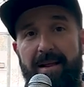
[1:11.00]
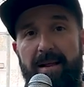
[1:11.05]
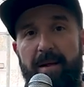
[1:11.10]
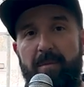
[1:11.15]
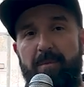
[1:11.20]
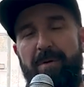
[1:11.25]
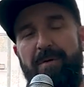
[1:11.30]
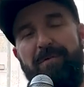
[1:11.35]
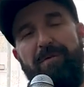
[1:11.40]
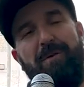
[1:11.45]

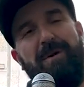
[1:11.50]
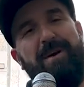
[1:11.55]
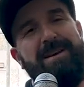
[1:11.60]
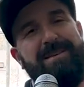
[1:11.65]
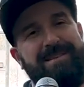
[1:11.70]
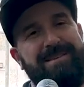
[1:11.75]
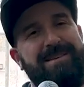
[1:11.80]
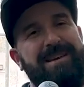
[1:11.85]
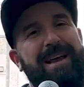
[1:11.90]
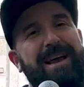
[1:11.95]
But for
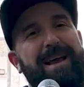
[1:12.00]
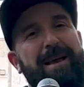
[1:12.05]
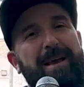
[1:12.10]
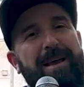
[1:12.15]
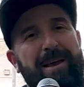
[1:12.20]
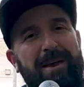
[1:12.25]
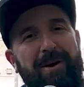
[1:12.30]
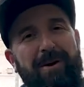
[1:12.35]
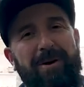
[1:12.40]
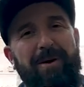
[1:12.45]
us
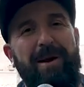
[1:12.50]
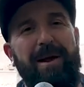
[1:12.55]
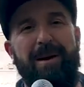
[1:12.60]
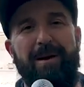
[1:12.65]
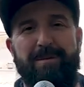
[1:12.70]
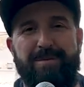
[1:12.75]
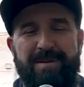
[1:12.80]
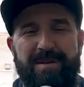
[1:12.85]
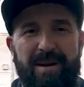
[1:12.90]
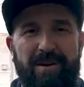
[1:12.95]
here in
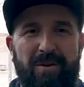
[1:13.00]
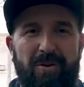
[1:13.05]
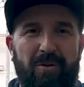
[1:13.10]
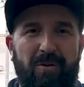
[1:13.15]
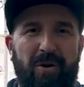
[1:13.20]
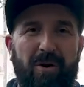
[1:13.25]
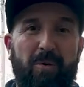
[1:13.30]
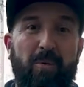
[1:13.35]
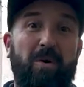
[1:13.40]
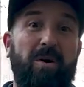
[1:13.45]
upstate New
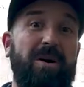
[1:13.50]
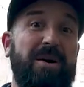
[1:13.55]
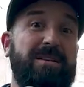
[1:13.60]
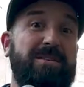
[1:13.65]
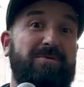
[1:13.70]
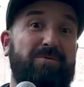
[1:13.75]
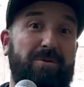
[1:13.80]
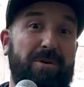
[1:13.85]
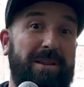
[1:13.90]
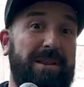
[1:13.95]
York, where
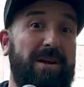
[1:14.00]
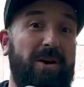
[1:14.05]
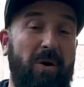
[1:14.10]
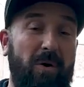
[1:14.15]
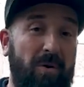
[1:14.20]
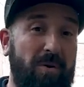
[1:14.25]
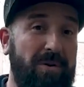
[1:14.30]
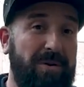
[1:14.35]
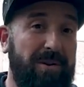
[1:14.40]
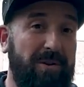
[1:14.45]
it's really
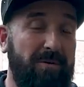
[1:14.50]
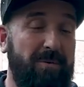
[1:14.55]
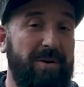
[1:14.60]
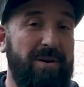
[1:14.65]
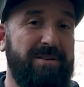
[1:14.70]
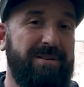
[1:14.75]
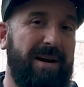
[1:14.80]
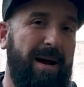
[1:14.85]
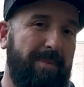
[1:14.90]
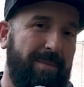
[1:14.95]
cold in the
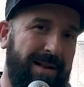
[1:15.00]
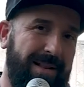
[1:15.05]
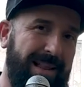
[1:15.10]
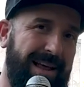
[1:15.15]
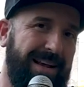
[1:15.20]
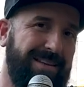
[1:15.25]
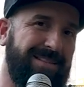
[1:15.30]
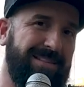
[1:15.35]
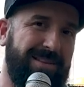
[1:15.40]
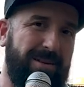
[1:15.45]
wintertime and it
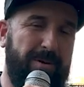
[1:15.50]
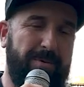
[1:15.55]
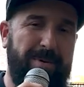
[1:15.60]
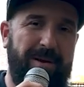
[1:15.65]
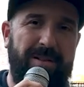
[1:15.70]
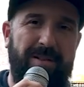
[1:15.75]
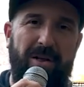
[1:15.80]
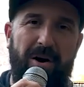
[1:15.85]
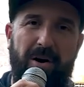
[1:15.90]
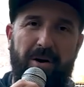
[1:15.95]
lasts a little
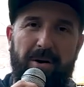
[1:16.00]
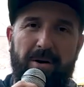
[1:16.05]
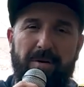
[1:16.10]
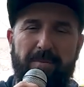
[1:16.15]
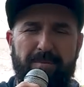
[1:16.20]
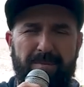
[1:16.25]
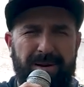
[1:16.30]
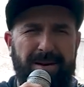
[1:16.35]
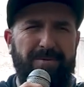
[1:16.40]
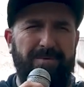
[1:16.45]
bit longer,
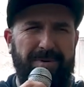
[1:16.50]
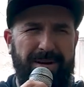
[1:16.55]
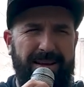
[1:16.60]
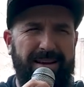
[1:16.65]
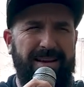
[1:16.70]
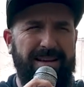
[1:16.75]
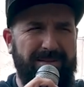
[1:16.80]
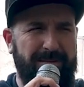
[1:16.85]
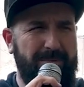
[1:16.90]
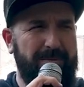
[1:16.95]
but we
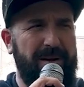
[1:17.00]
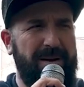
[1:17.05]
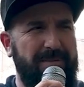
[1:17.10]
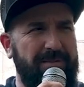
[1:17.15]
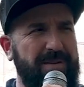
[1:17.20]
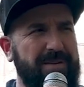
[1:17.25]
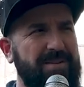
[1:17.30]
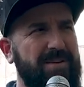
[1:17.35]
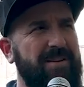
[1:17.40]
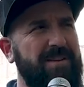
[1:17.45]
get some
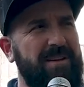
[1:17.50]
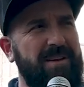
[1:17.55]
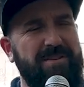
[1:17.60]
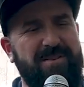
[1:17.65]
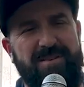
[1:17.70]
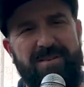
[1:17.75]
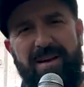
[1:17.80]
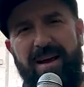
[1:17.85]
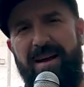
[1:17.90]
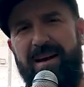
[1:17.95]
benefits on the other
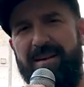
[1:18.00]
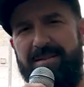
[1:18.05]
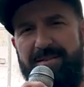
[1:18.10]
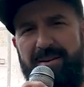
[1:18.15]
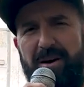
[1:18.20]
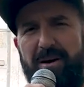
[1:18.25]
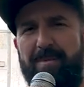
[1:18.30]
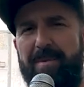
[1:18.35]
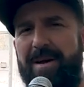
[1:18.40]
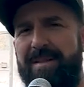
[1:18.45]
side. I'll
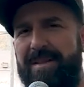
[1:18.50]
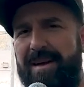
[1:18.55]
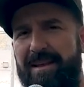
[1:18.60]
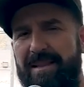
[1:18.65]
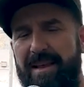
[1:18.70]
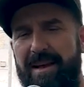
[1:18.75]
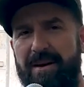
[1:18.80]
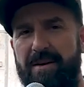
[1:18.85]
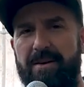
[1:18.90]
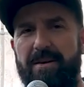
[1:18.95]
talk about that
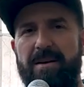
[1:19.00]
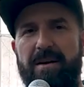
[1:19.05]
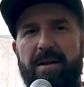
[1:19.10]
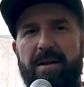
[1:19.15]
later.